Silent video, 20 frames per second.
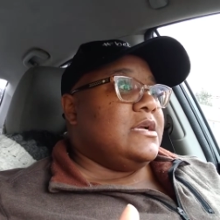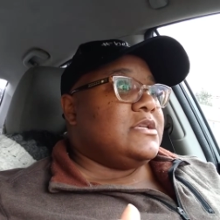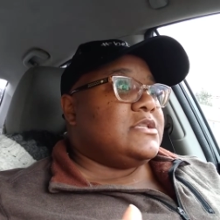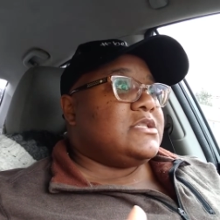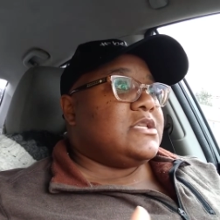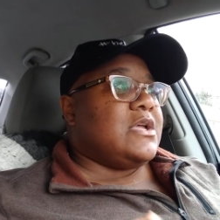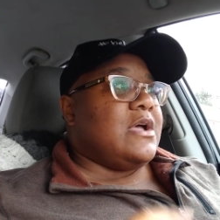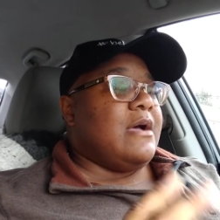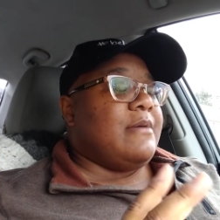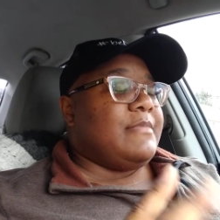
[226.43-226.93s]

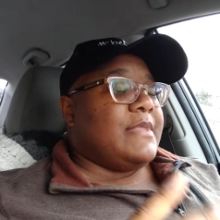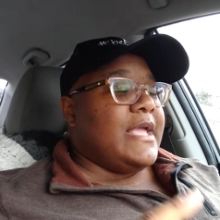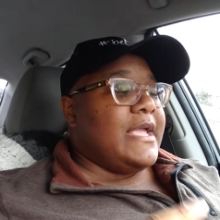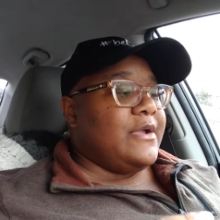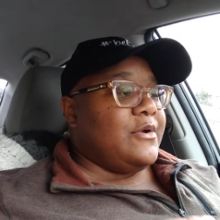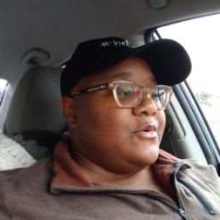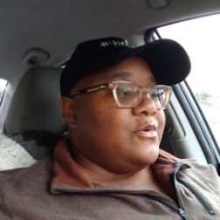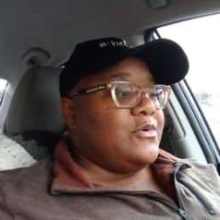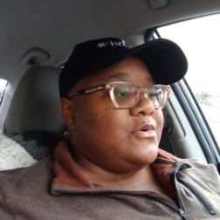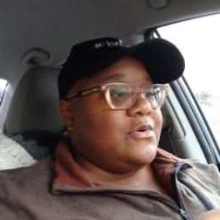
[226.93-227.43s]
So I'm
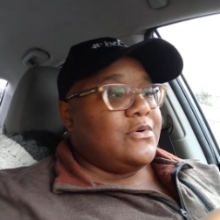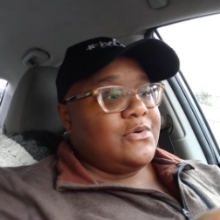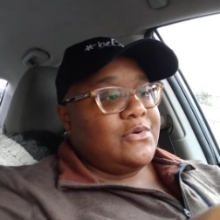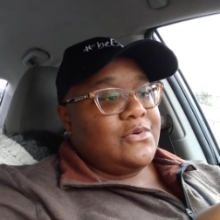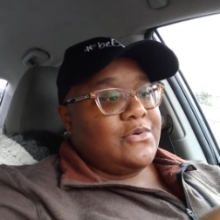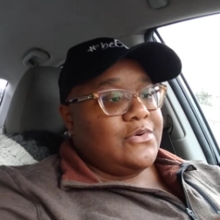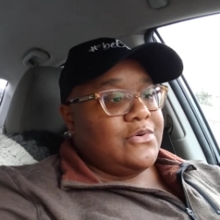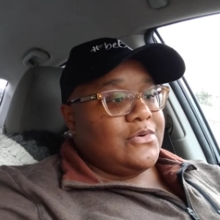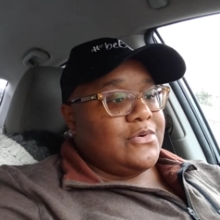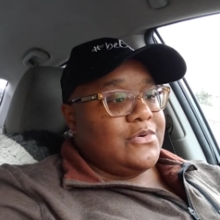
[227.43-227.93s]
like,
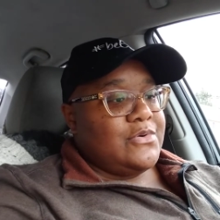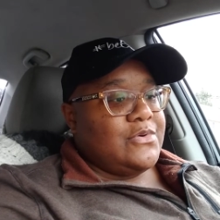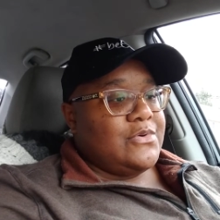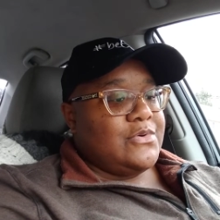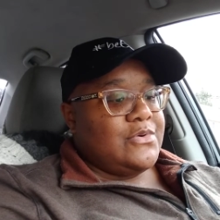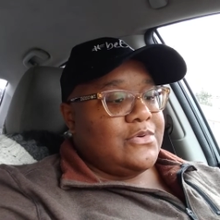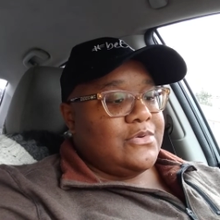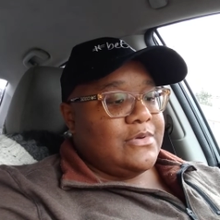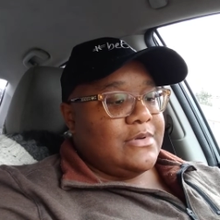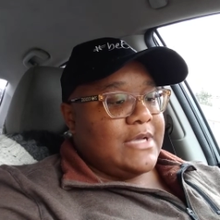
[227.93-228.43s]

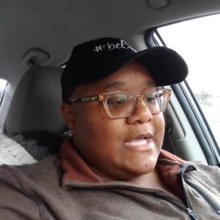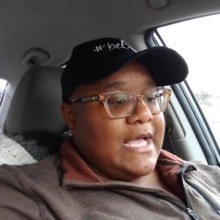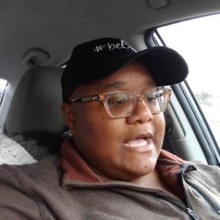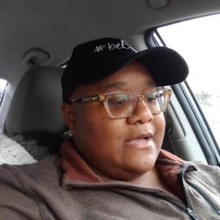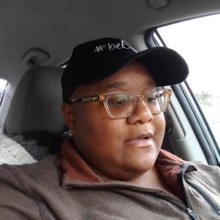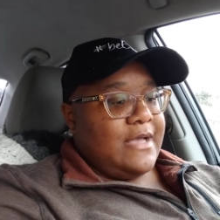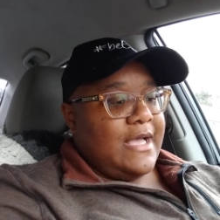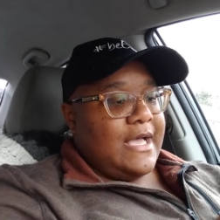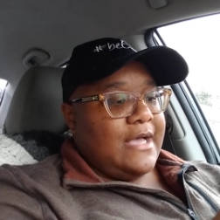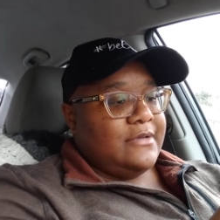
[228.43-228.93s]
ooh,
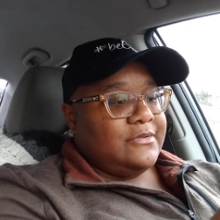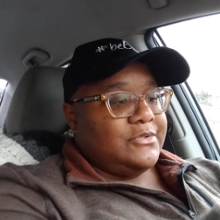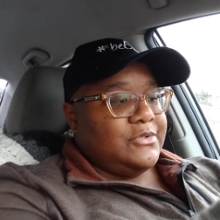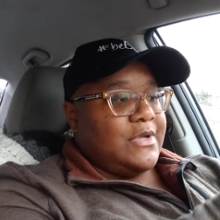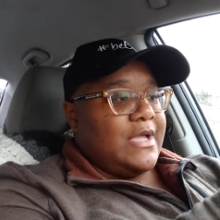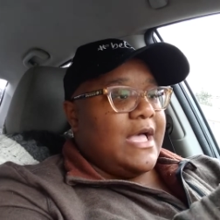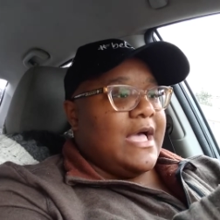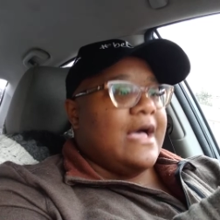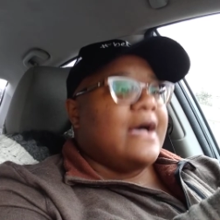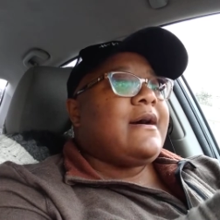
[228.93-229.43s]
I'm
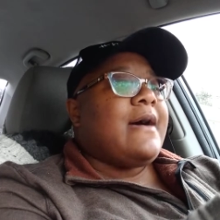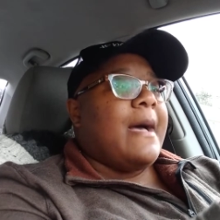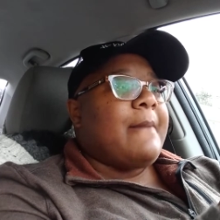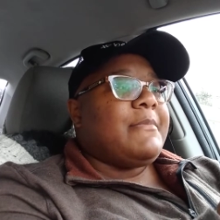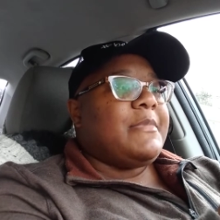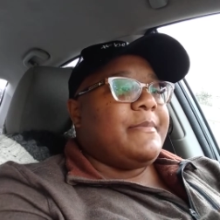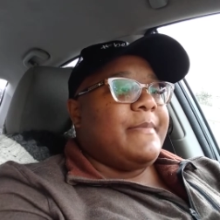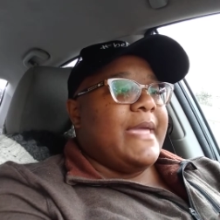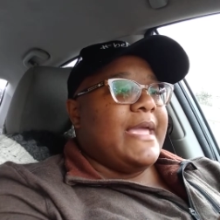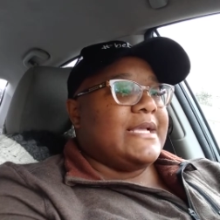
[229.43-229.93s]

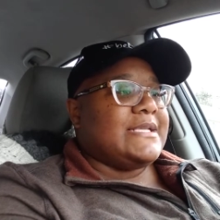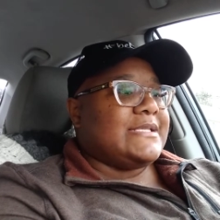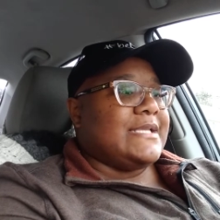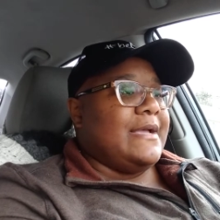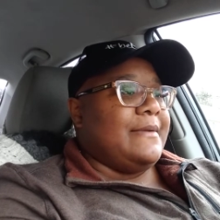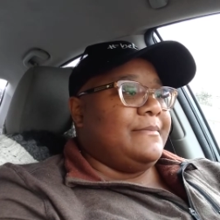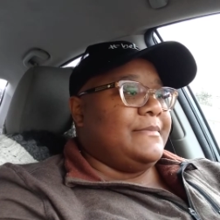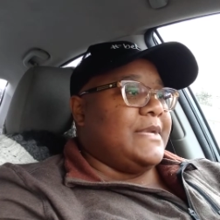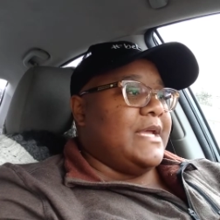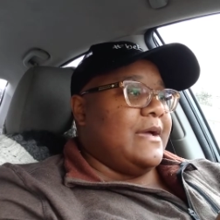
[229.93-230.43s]
gonna make
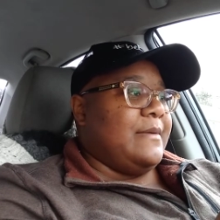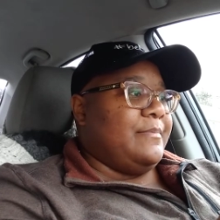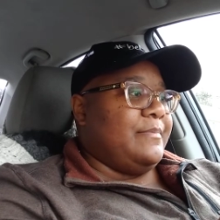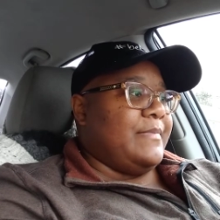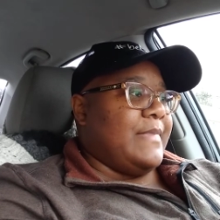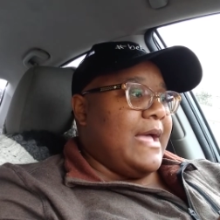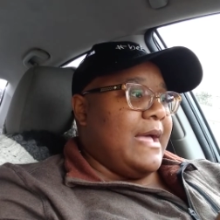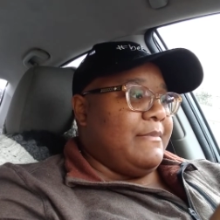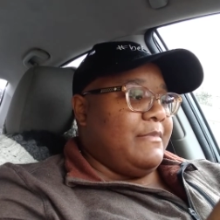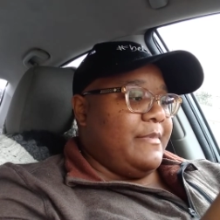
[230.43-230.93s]
something up.
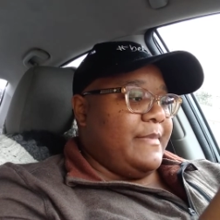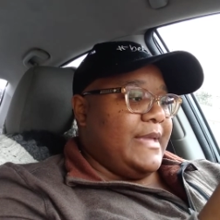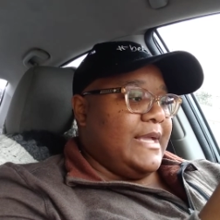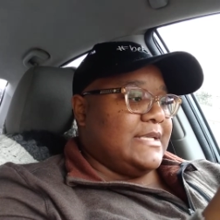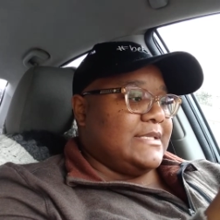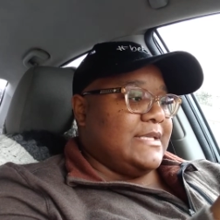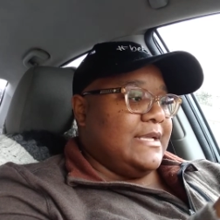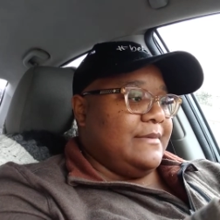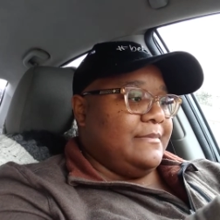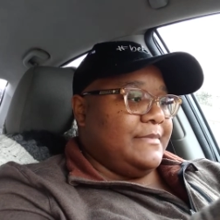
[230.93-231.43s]
I'm gonna
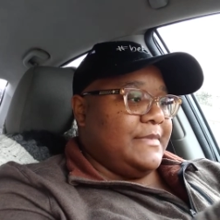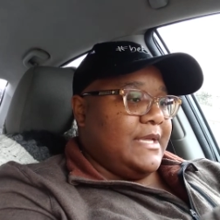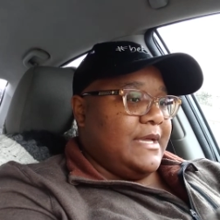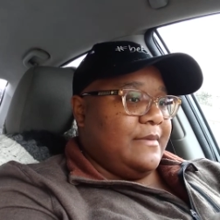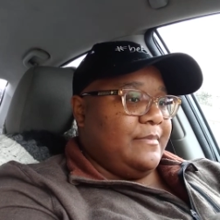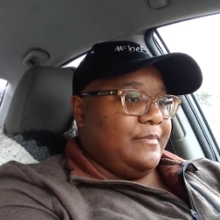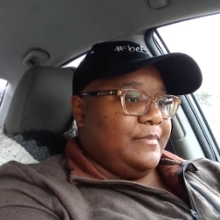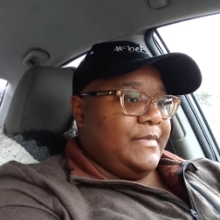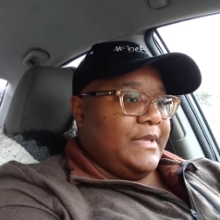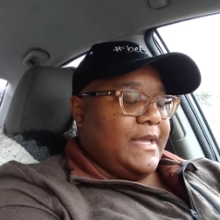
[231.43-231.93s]
make something
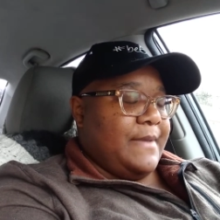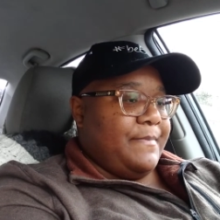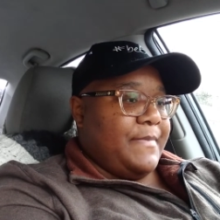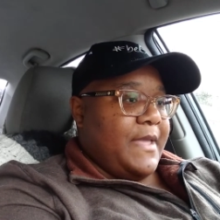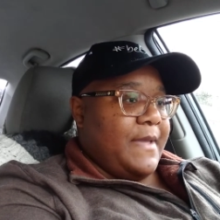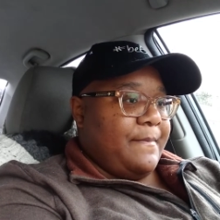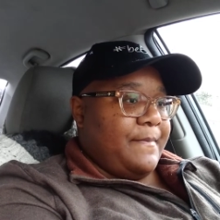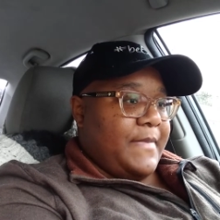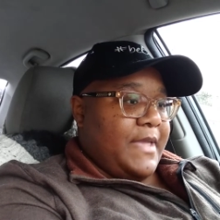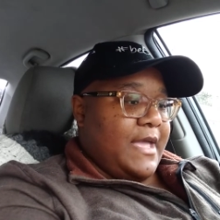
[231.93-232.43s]
up. Yep,
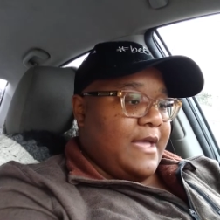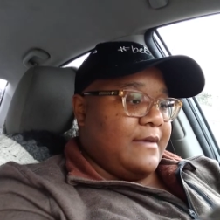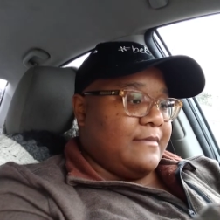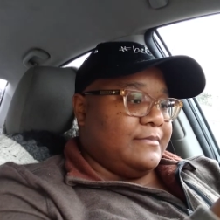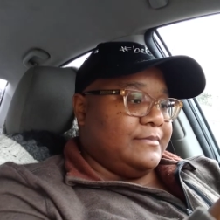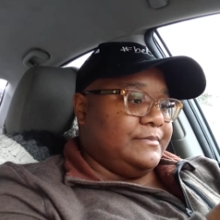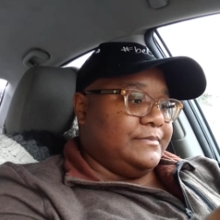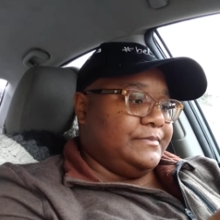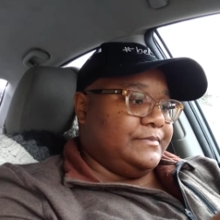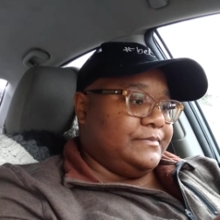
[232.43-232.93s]
yep, yep.
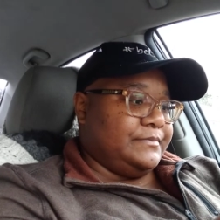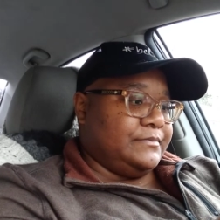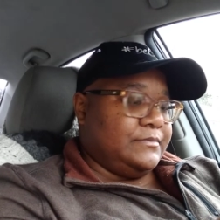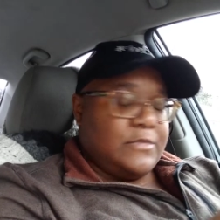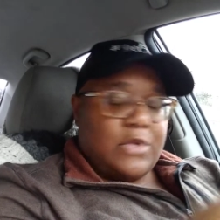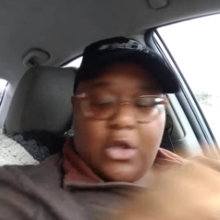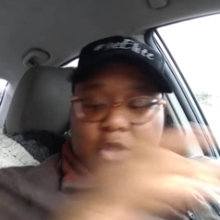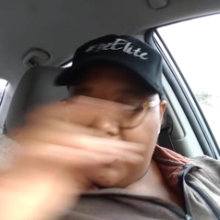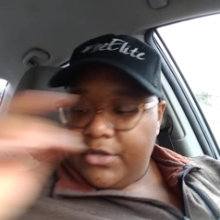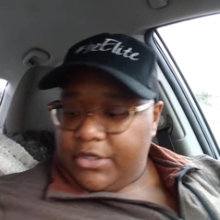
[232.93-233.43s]

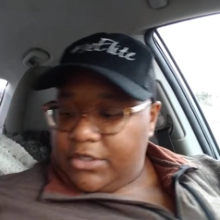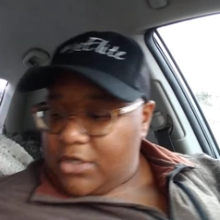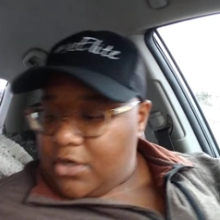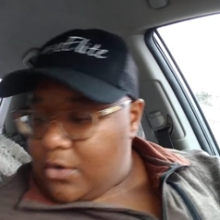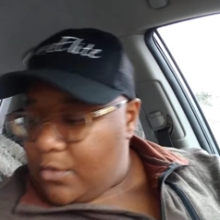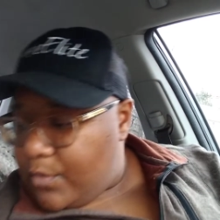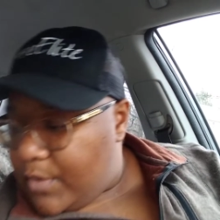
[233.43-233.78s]
Oh, you know